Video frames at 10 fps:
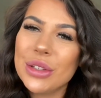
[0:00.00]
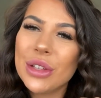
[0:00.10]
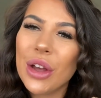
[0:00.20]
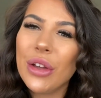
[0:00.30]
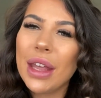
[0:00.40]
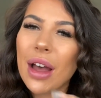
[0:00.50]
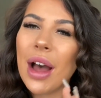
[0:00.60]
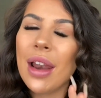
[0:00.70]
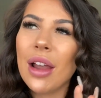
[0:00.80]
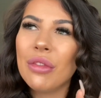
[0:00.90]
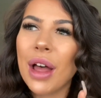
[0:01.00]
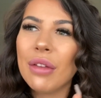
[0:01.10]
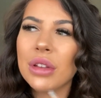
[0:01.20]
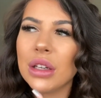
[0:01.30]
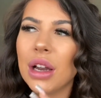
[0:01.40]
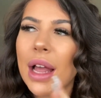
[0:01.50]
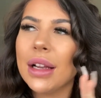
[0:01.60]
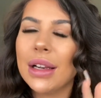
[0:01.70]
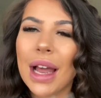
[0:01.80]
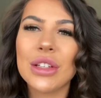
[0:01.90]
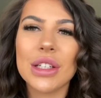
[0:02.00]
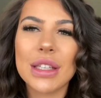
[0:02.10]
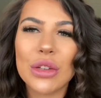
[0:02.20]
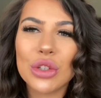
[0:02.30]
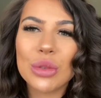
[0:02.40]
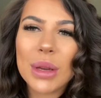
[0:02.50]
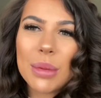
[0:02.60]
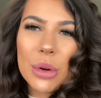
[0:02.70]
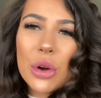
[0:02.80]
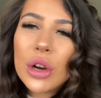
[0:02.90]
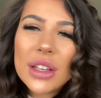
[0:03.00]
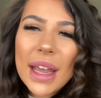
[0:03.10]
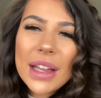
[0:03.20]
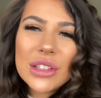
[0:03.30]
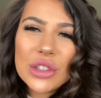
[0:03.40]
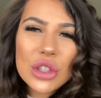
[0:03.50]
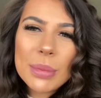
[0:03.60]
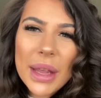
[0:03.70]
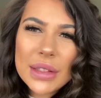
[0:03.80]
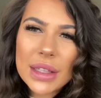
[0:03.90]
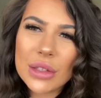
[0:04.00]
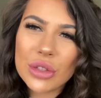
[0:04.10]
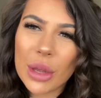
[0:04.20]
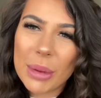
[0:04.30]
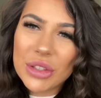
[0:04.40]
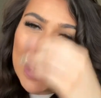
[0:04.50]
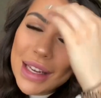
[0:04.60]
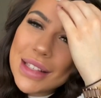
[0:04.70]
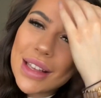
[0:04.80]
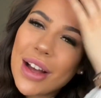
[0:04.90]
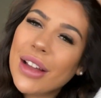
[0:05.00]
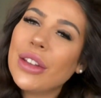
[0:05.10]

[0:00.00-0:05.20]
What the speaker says: So I love having like lash extensions when I'm on holiday because it just makes things so much easier.